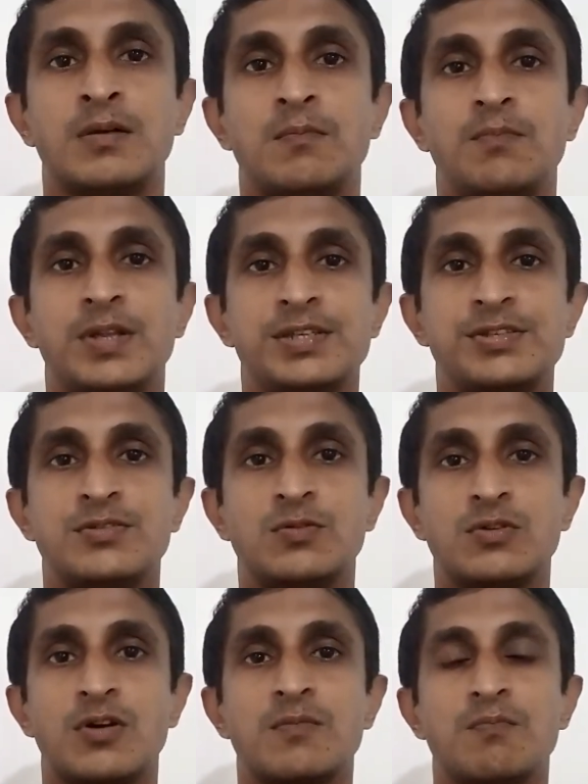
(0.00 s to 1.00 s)
Please do
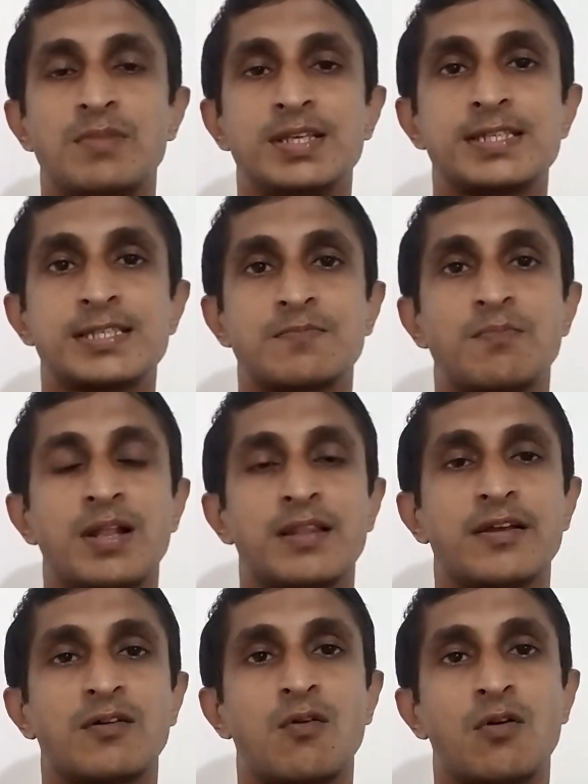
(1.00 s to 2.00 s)
not misspell the
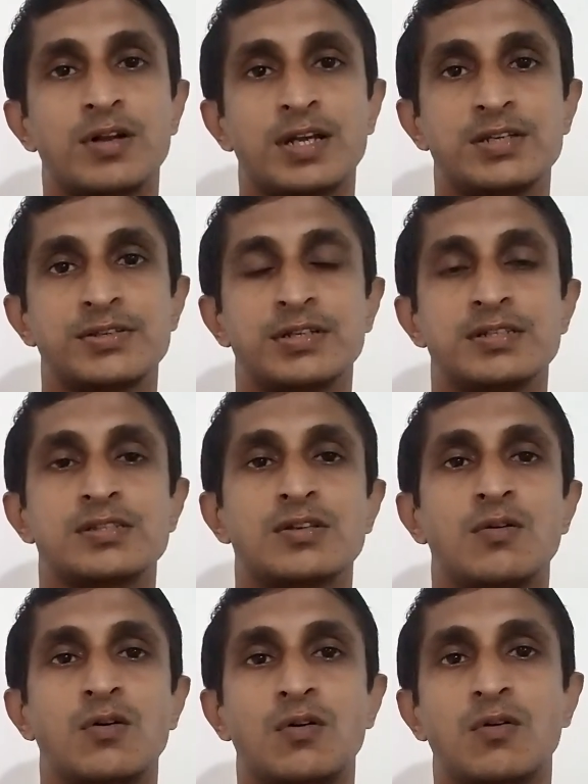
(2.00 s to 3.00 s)
quotations
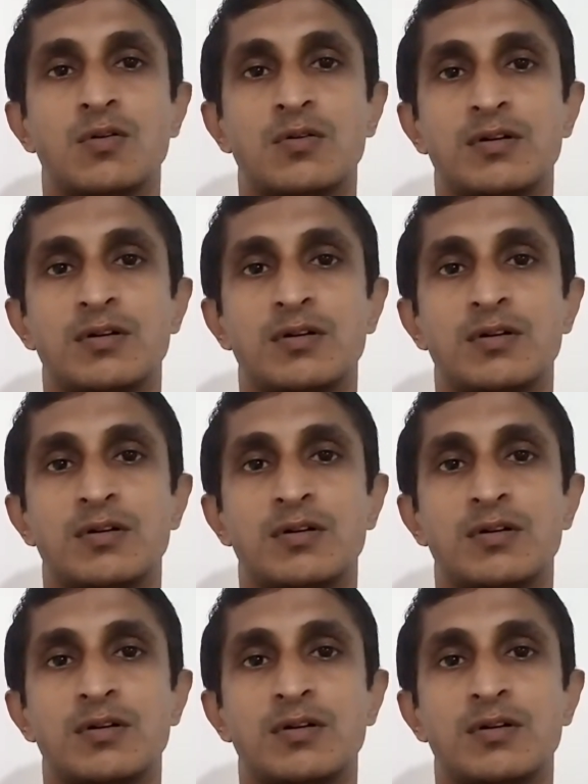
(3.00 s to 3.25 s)
or